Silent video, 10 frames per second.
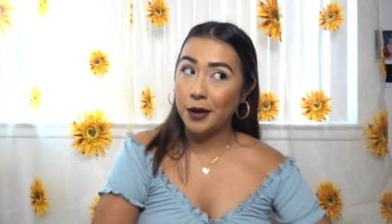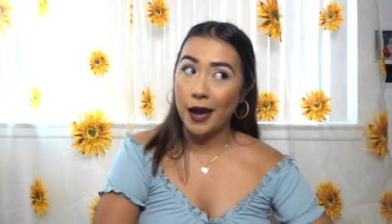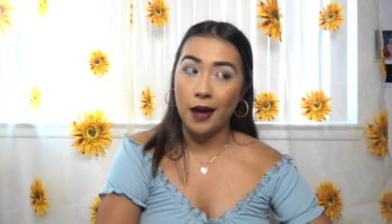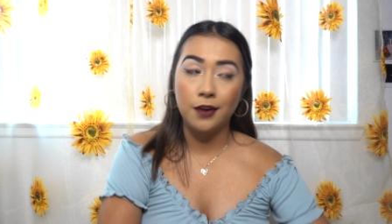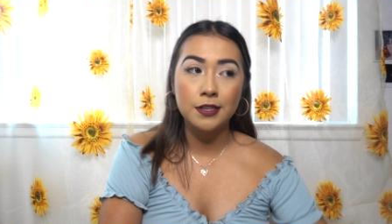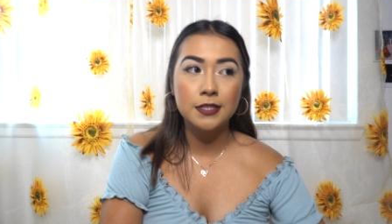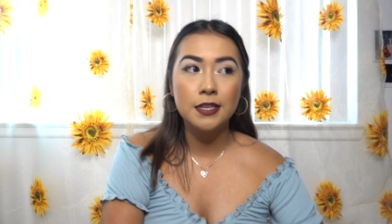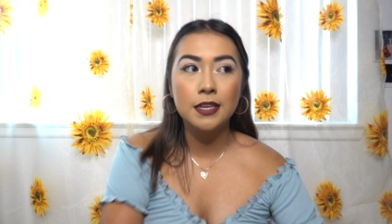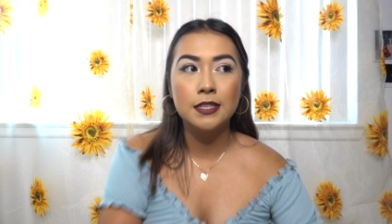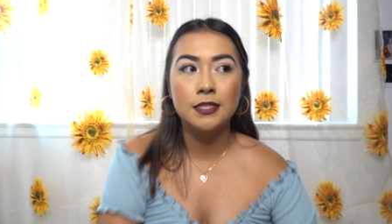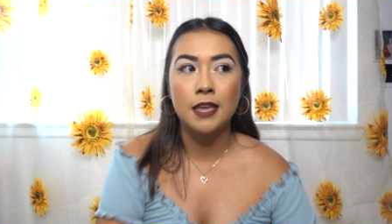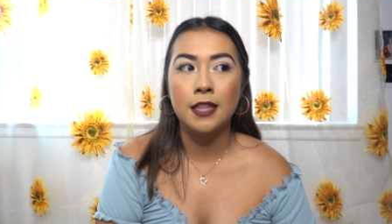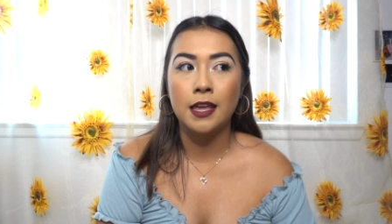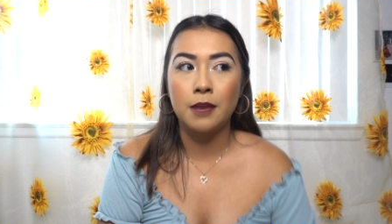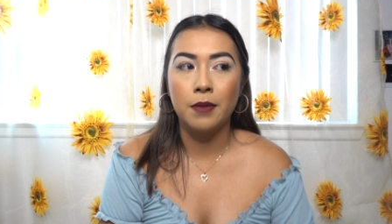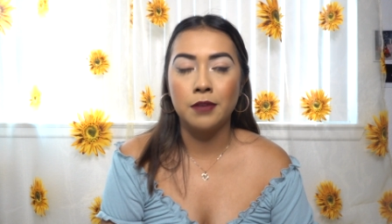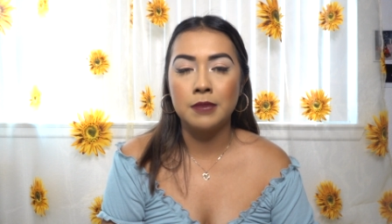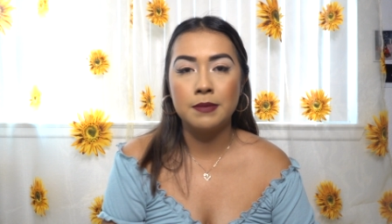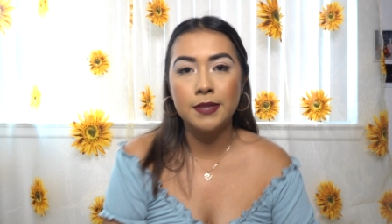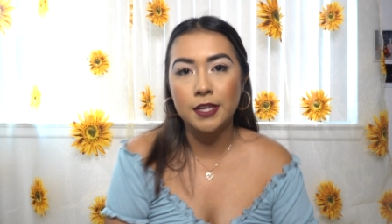I honestly can say like about
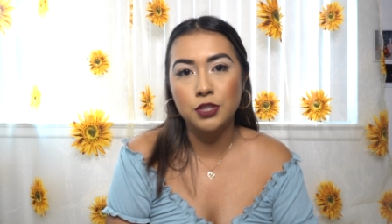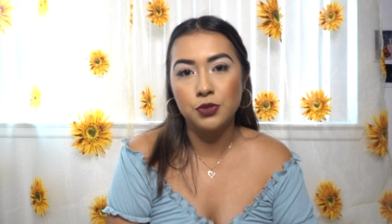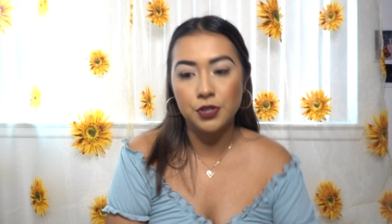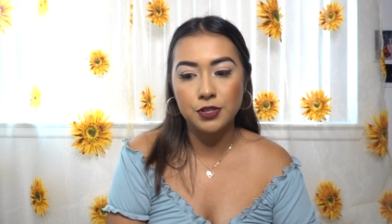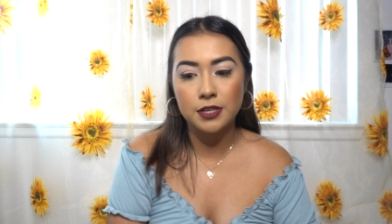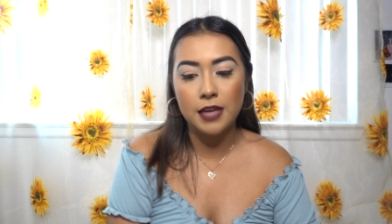maybe like 2.5 years.